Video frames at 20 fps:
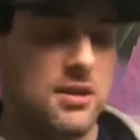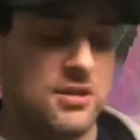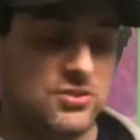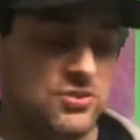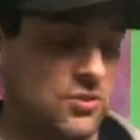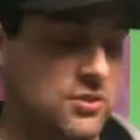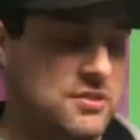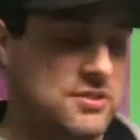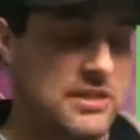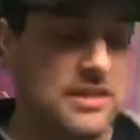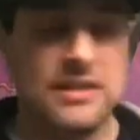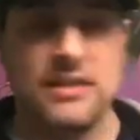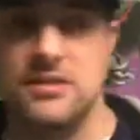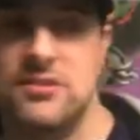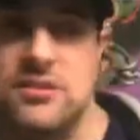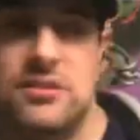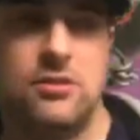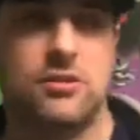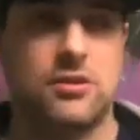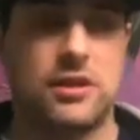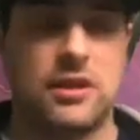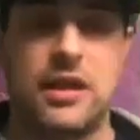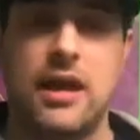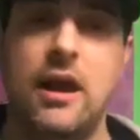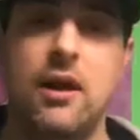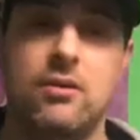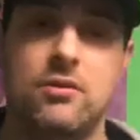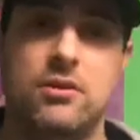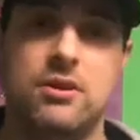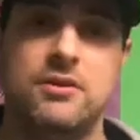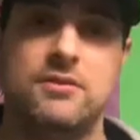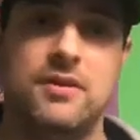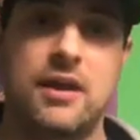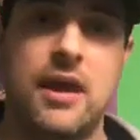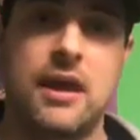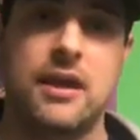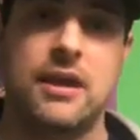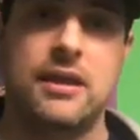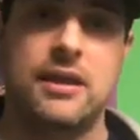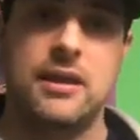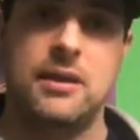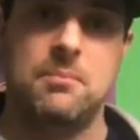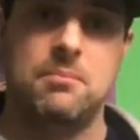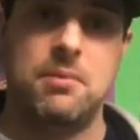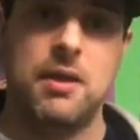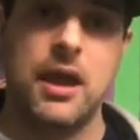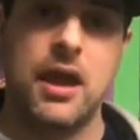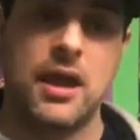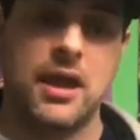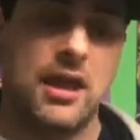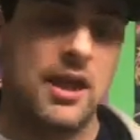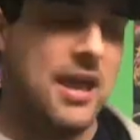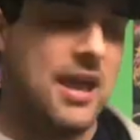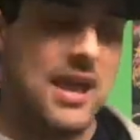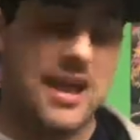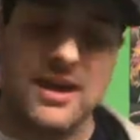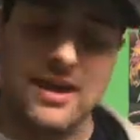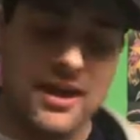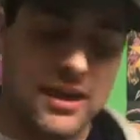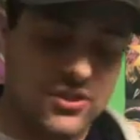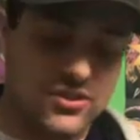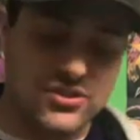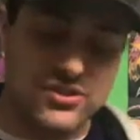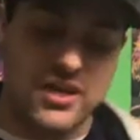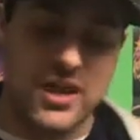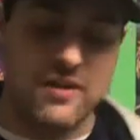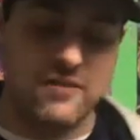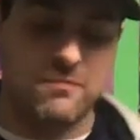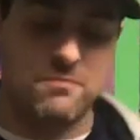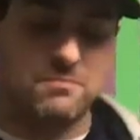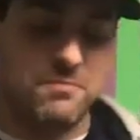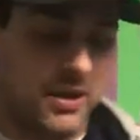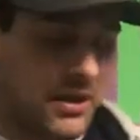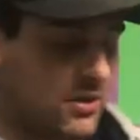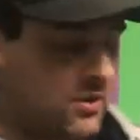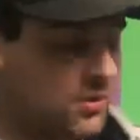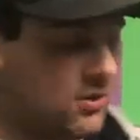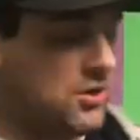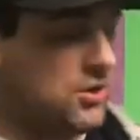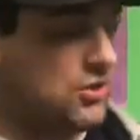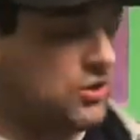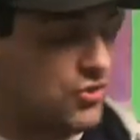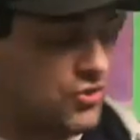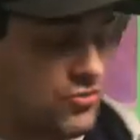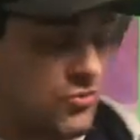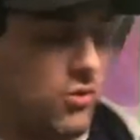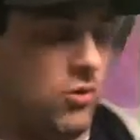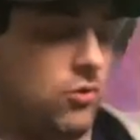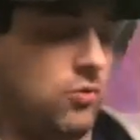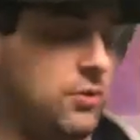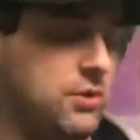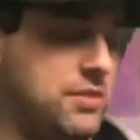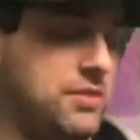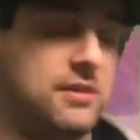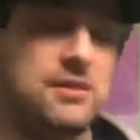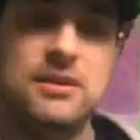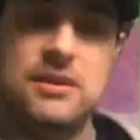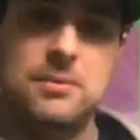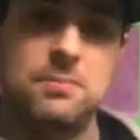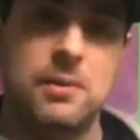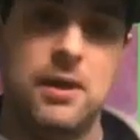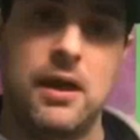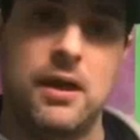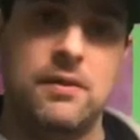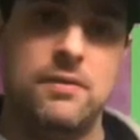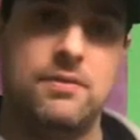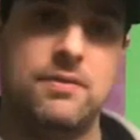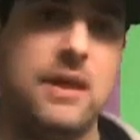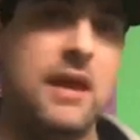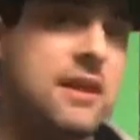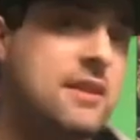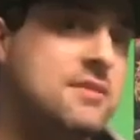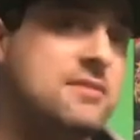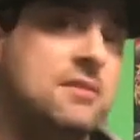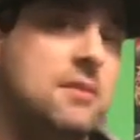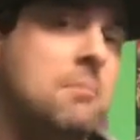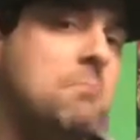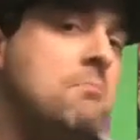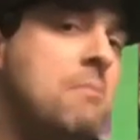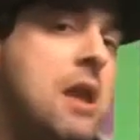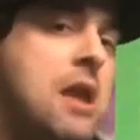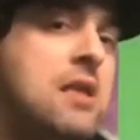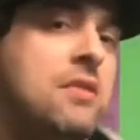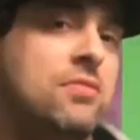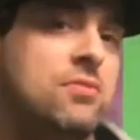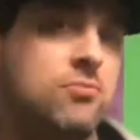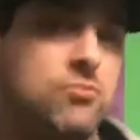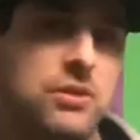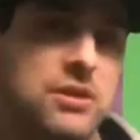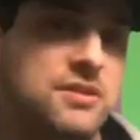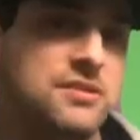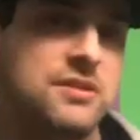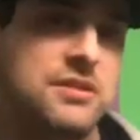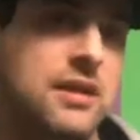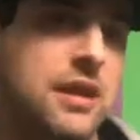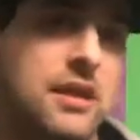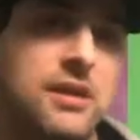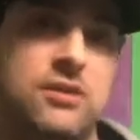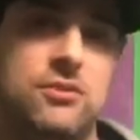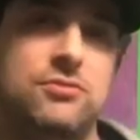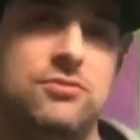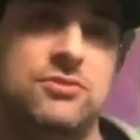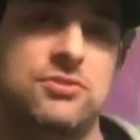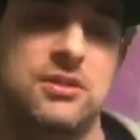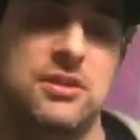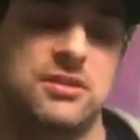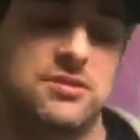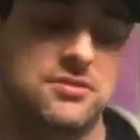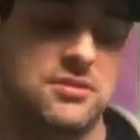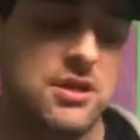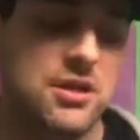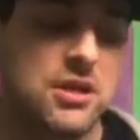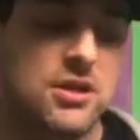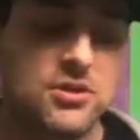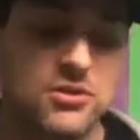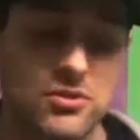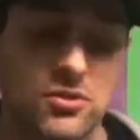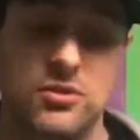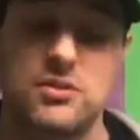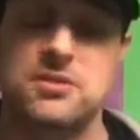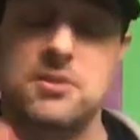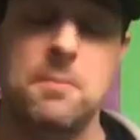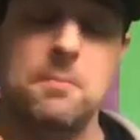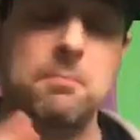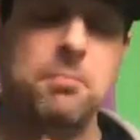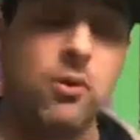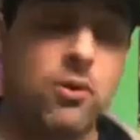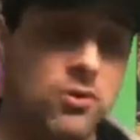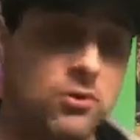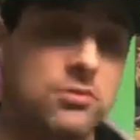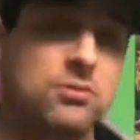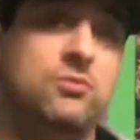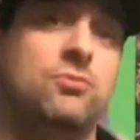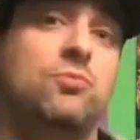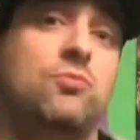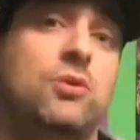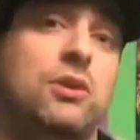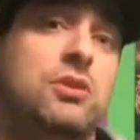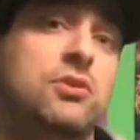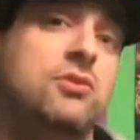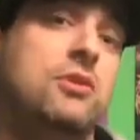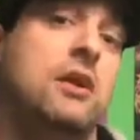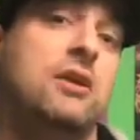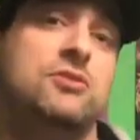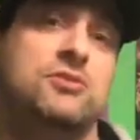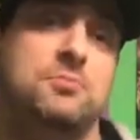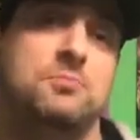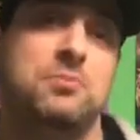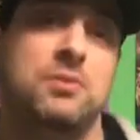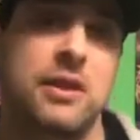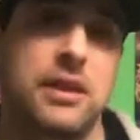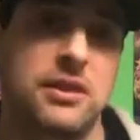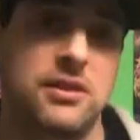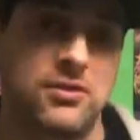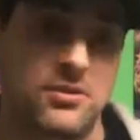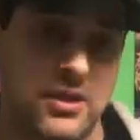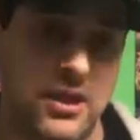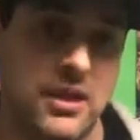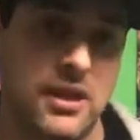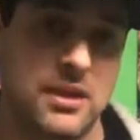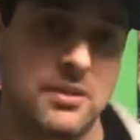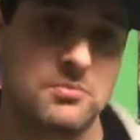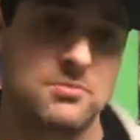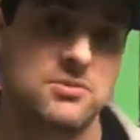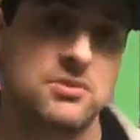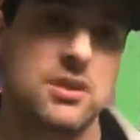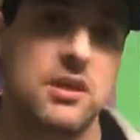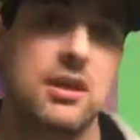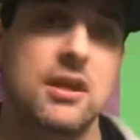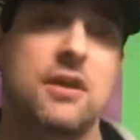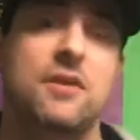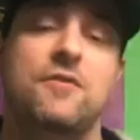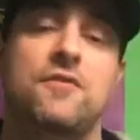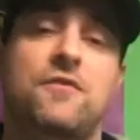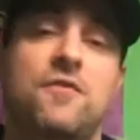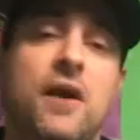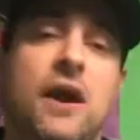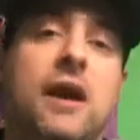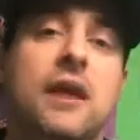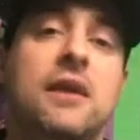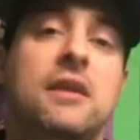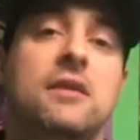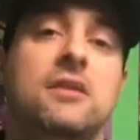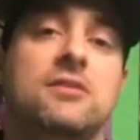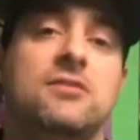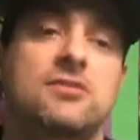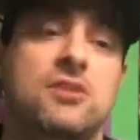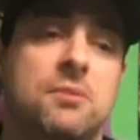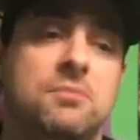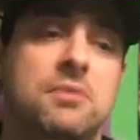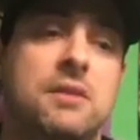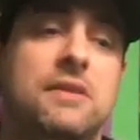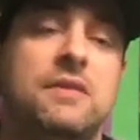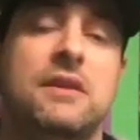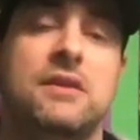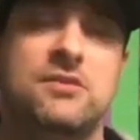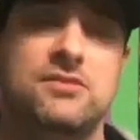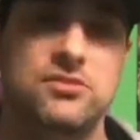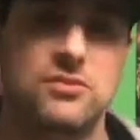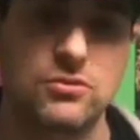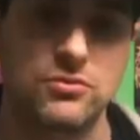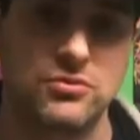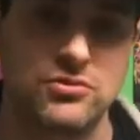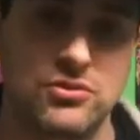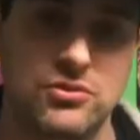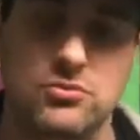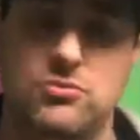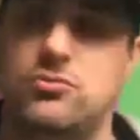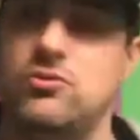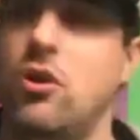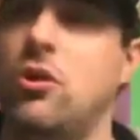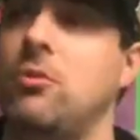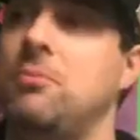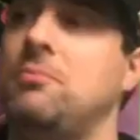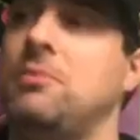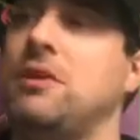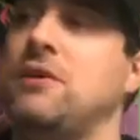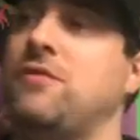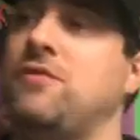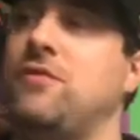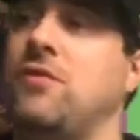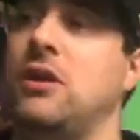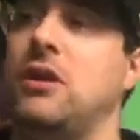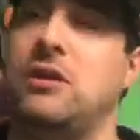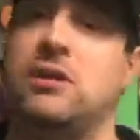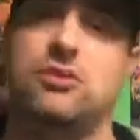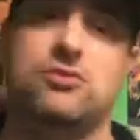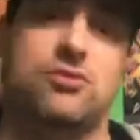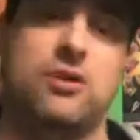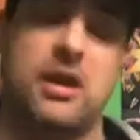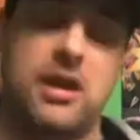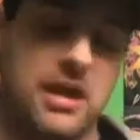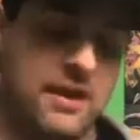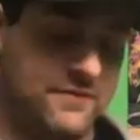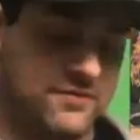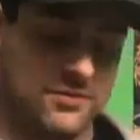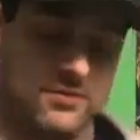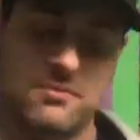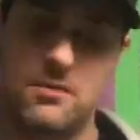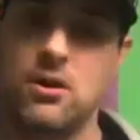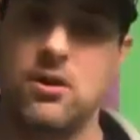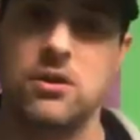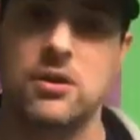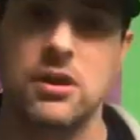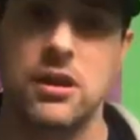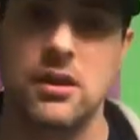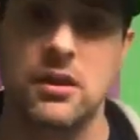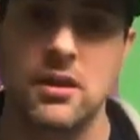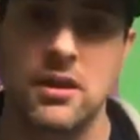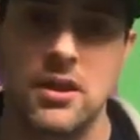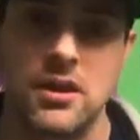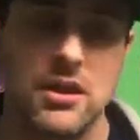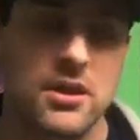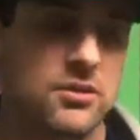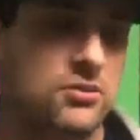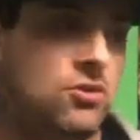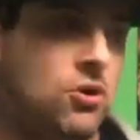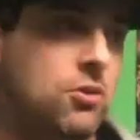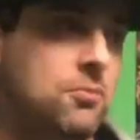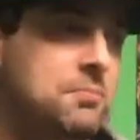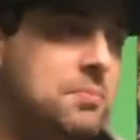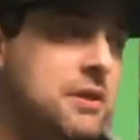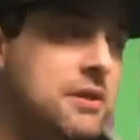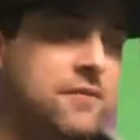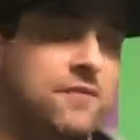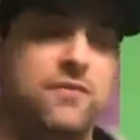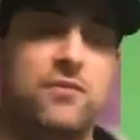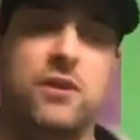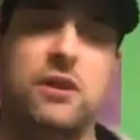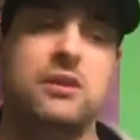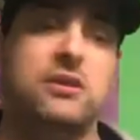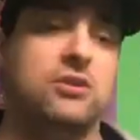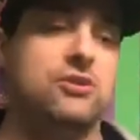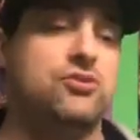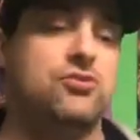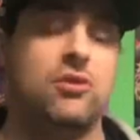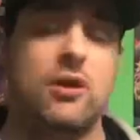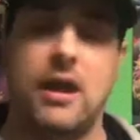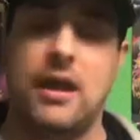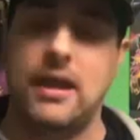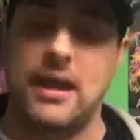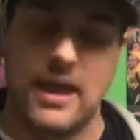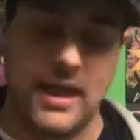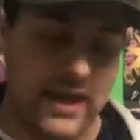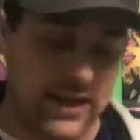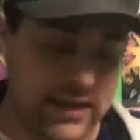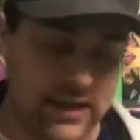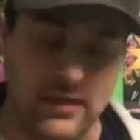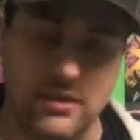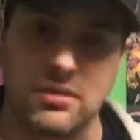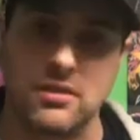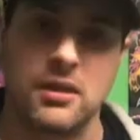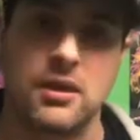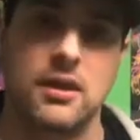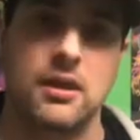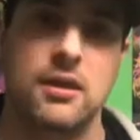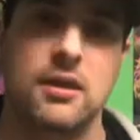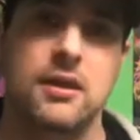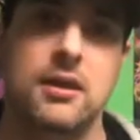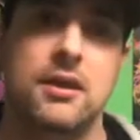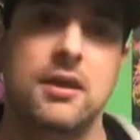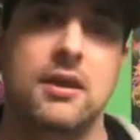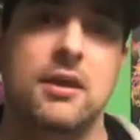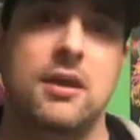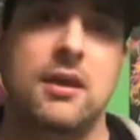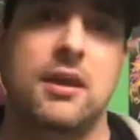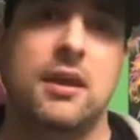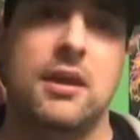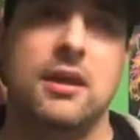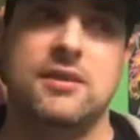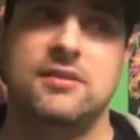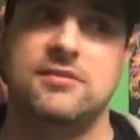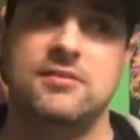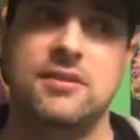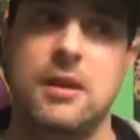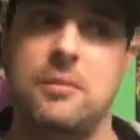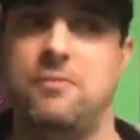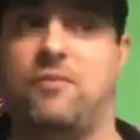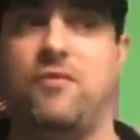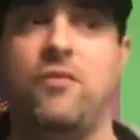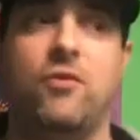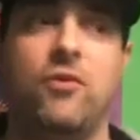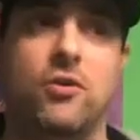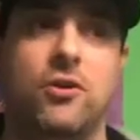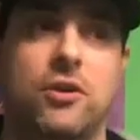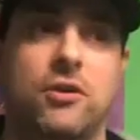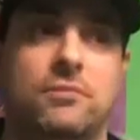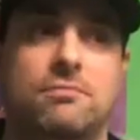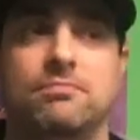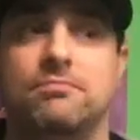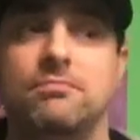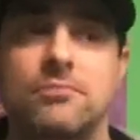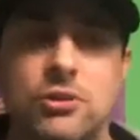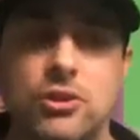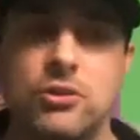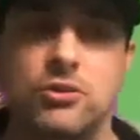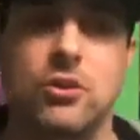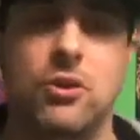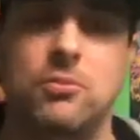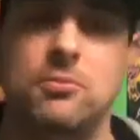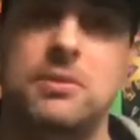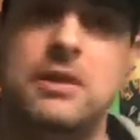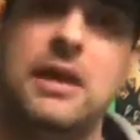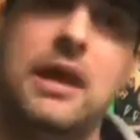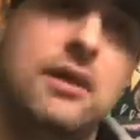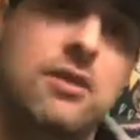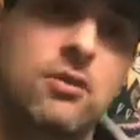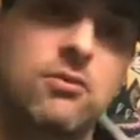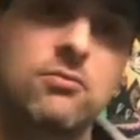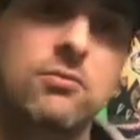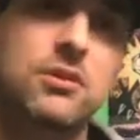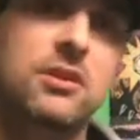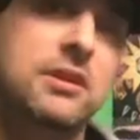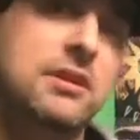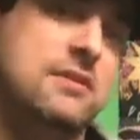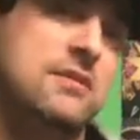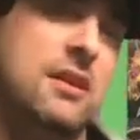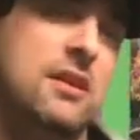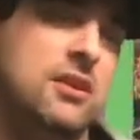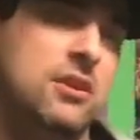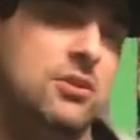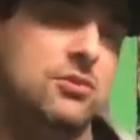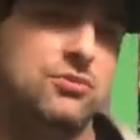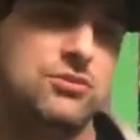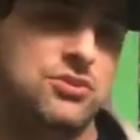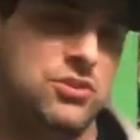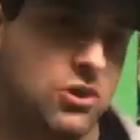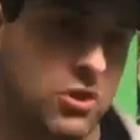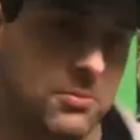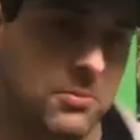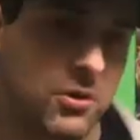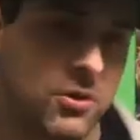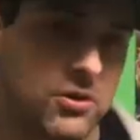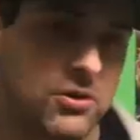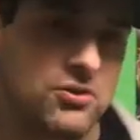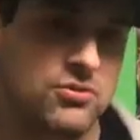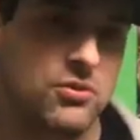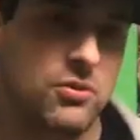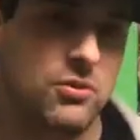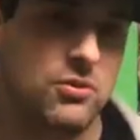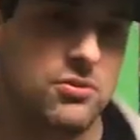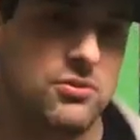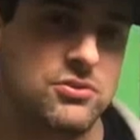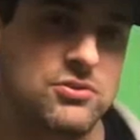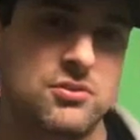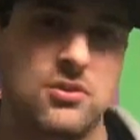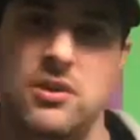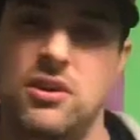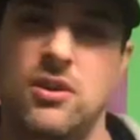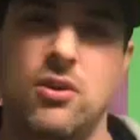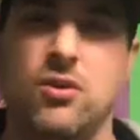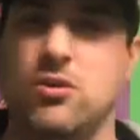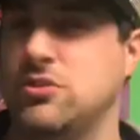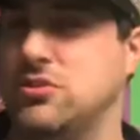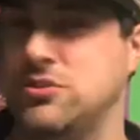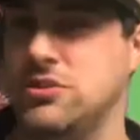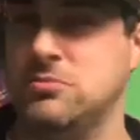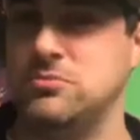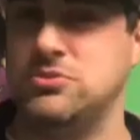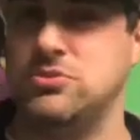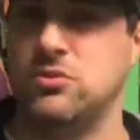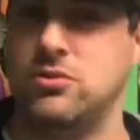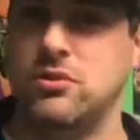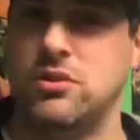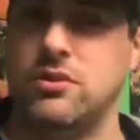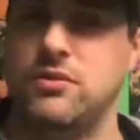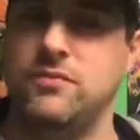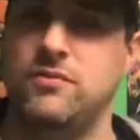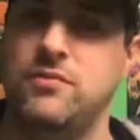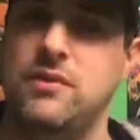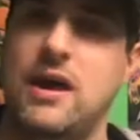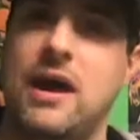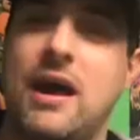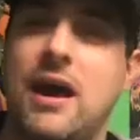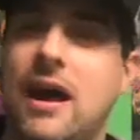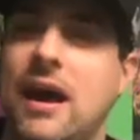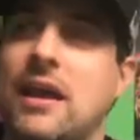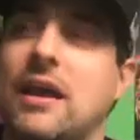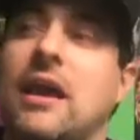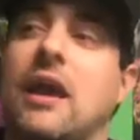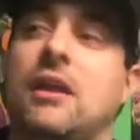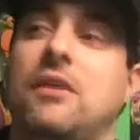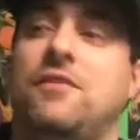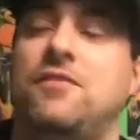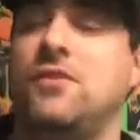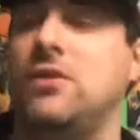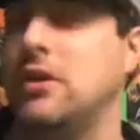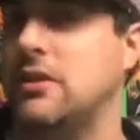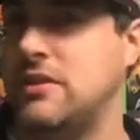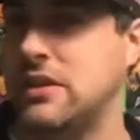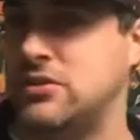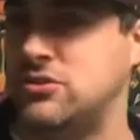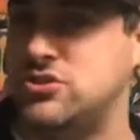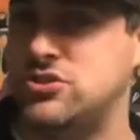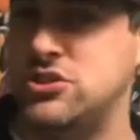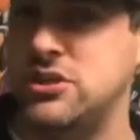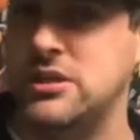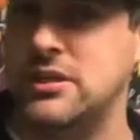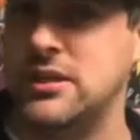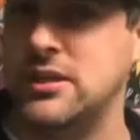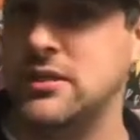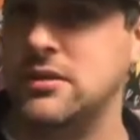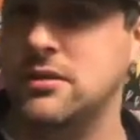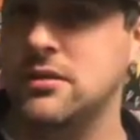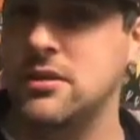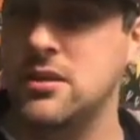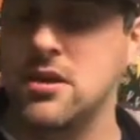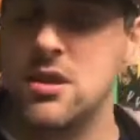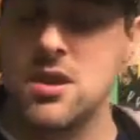So it's easier to counter-attack and get back, and I just have better control with the D-pad. That is the main reason I use this. So it's important when you guys are playing your games. Find something that suits you. Don't be afraid to try aftermarket. Don't be afraid to try anything except for, you know me, I don't really tend to use turbo controllers or some sort of, I kind of feel like that's cheating.